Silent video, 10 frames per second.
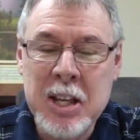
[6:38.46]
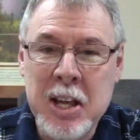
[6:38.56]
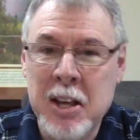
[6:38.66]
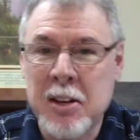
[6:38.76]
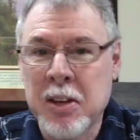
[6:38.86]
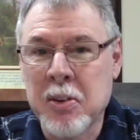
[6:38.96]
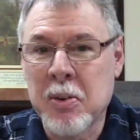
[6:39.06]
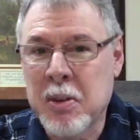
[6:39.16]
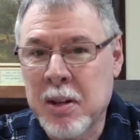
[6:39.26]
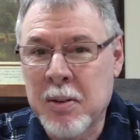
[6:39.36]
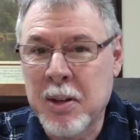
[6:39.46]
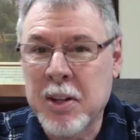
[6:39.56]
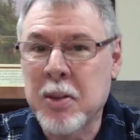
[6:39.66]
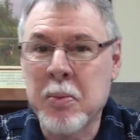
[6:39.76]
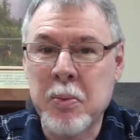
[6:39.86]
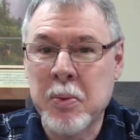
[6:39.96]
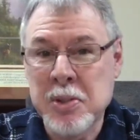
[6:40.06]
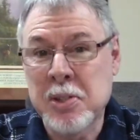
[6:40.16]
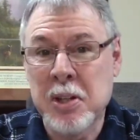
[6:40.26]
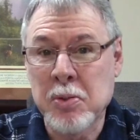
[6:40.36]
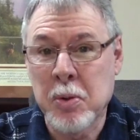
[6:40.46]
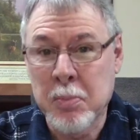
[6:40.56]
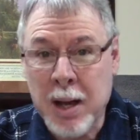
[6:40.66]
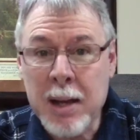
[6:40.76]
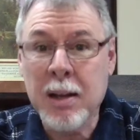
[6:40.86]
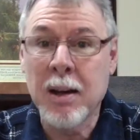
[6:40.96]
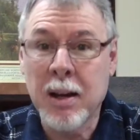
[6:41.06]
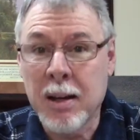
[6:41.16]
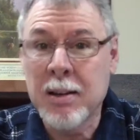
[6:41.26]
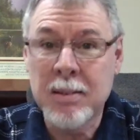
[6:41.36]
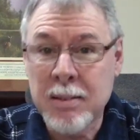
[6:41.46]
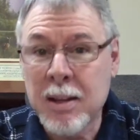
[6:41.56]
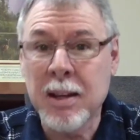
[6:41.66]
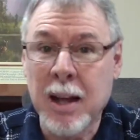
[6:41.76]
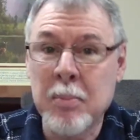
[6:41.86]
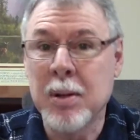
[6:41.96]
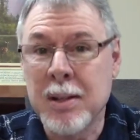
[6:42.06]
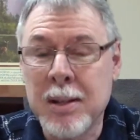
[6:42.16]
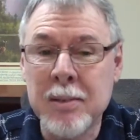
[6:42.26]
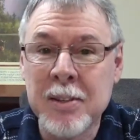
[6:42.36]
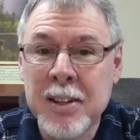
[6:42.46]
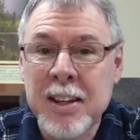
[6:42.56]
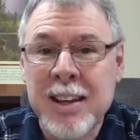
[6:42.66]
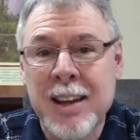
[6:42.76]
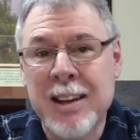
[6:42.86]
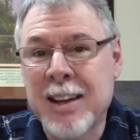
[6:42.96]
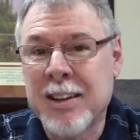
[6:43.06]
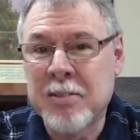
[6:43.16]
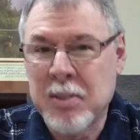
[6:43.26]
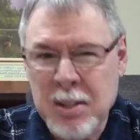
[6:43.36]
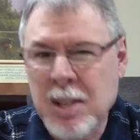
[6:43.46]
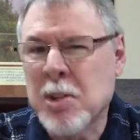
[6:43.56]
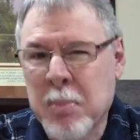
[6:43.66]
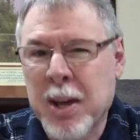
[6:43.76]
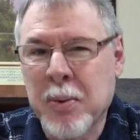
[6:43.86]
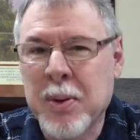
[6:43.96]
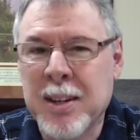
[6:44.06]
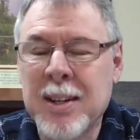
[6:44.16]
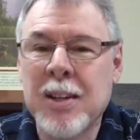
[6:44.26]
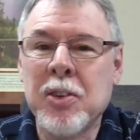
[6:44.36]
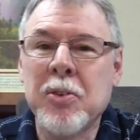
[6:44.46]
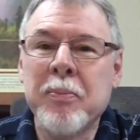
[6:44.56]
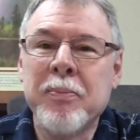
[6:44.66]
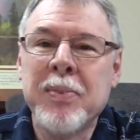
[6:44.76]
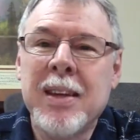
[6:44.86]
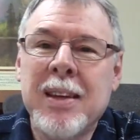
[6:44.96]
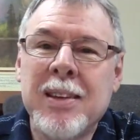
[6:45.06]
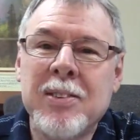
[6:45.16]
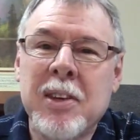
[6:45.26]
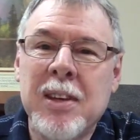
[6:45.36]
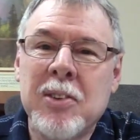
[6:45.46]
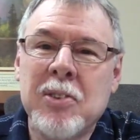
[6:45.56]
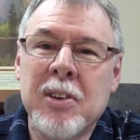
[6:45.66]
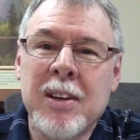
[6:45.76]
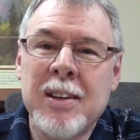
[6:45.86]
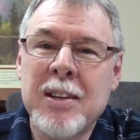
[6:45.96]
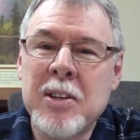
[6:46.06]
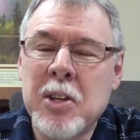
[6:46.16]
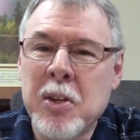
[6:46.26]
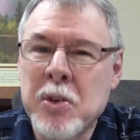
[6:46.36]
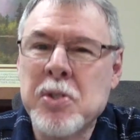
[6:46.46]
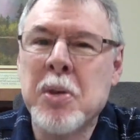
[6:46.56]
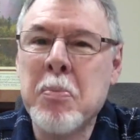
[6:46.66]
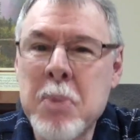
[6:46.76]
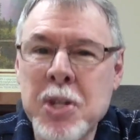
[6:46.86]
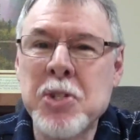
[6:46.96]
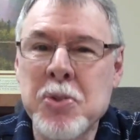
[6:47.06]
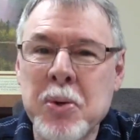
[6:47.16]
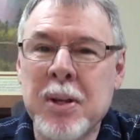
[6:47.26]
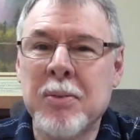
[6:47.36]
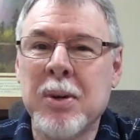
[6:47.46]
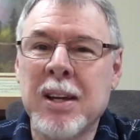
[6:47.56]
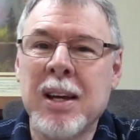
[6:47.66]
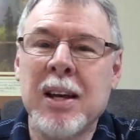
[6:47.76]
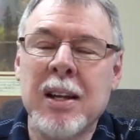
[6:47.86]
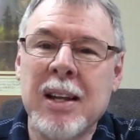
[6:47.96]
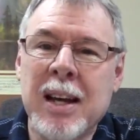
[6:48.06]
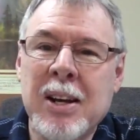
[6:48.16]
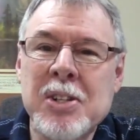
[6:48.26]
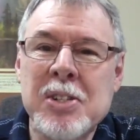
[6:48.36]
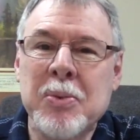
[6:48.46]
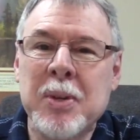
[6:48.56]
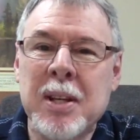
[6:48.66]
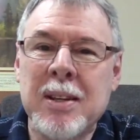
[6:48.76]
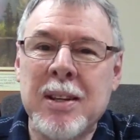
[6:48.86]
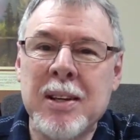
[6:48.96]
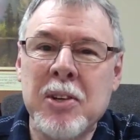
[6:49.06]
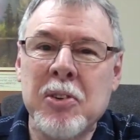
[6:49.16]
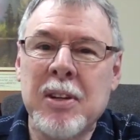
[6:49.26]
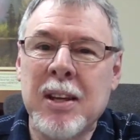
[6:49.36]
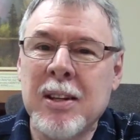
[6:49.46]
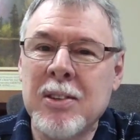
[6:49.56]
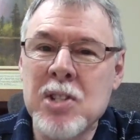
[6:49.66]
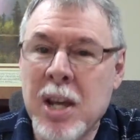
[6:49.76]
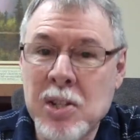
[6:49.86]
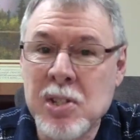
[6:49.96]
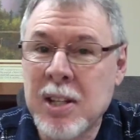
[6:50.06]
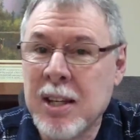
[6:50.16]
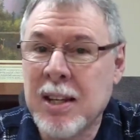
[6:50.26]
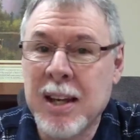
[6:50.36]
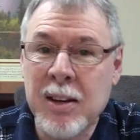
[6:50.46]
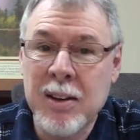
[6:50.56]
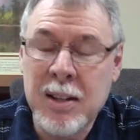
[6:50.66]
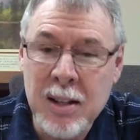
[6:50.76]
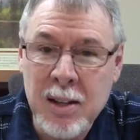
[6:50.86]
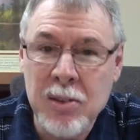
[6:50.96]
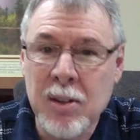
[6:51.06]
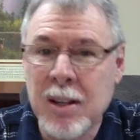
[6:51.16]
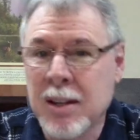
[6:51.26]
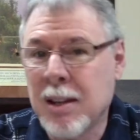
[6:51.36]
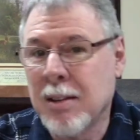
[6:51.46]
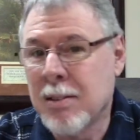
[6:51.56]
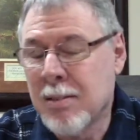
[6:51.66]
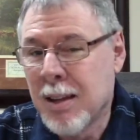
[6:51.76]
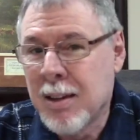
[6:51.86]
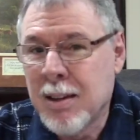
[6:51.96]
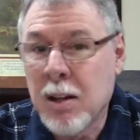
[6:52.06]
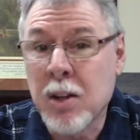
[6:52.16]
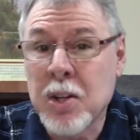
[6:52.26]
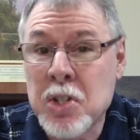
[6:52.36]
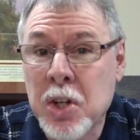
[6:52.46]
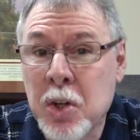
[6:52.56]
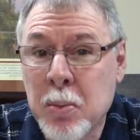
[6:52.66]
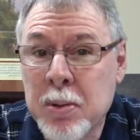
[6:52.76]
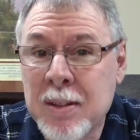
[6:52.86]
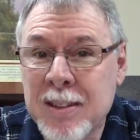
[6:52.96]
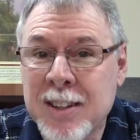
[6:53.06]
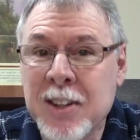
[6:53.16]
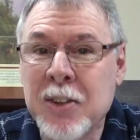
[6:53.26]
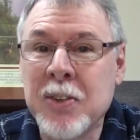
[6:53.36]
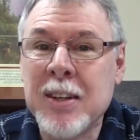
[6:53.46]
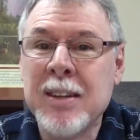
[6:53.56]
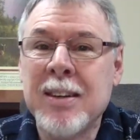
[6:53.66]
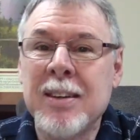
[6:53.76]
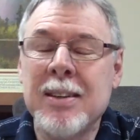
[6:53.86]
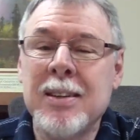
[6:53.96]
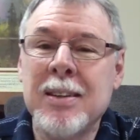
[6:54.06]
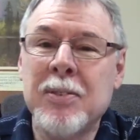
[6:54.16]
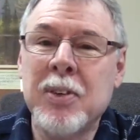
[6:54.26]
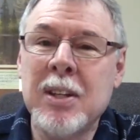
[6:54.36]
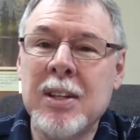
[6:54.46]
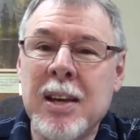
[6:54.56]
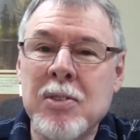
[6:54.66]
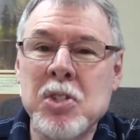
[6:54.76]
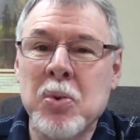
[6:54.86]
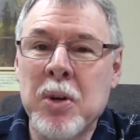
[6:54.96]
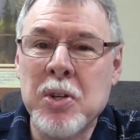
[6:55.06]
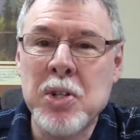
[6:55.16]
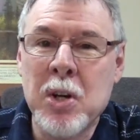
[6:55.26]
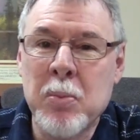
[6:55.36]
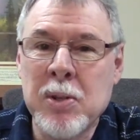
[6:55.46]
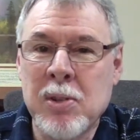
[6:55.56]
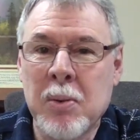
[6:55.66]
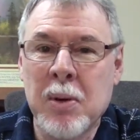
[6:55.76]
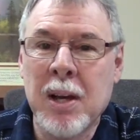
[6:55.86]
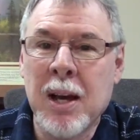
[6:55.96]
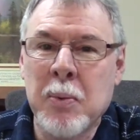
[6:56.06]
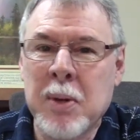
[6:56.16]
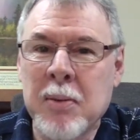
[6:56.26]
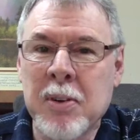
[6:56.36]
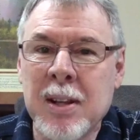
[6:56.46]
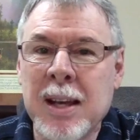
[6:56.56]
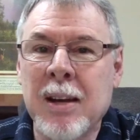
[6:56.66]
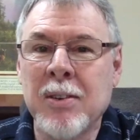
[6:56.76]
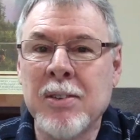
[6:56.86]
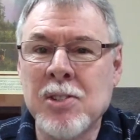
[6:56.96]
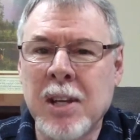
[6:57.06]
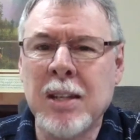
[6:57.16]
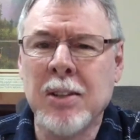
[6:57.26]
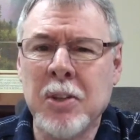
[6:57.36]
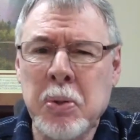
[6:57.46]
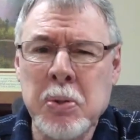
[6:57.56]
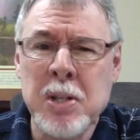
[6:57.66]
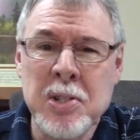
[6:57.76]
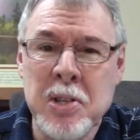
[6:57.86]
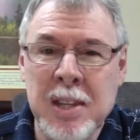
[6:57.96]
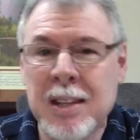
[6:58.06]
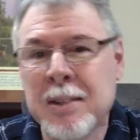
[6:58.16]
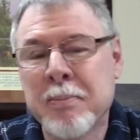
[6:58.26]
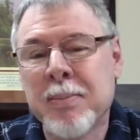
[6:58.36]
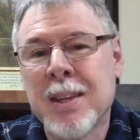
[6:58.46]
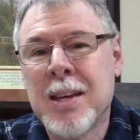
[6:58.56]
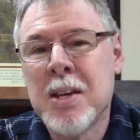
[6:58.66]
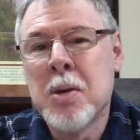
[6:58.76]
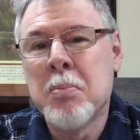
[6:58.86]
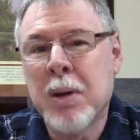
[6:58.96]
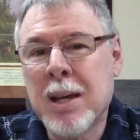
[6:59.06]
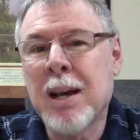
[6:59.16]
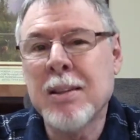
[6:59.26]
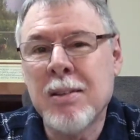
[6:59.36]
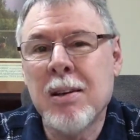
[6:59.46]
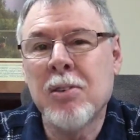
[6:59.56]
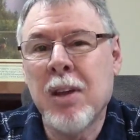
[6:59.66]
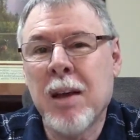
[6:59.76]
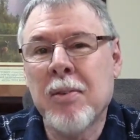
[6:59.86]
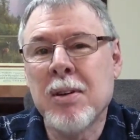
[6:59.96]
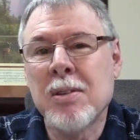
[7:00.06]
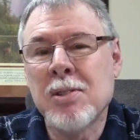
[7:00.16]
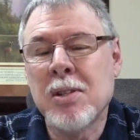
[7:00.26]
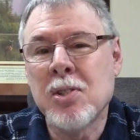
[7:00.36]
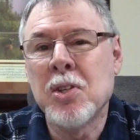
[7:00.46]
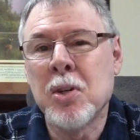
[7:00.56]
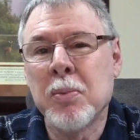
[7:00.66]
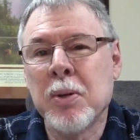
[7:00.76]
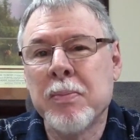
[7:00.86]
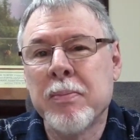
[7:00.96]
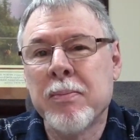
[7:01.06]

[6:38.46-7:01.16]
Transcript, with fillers: and another another one says, "Well, my God did, I believe," and and it doesn't matter what it is it's it's uh, you know there's the mystery of what God allows and what He does and, and chastening and how He does it and, and Look at Job, you know. Uh, if you didn't have the story of Job, we'd say, well, God would never allow Satan to do such a thing. But God does have a sense of humor.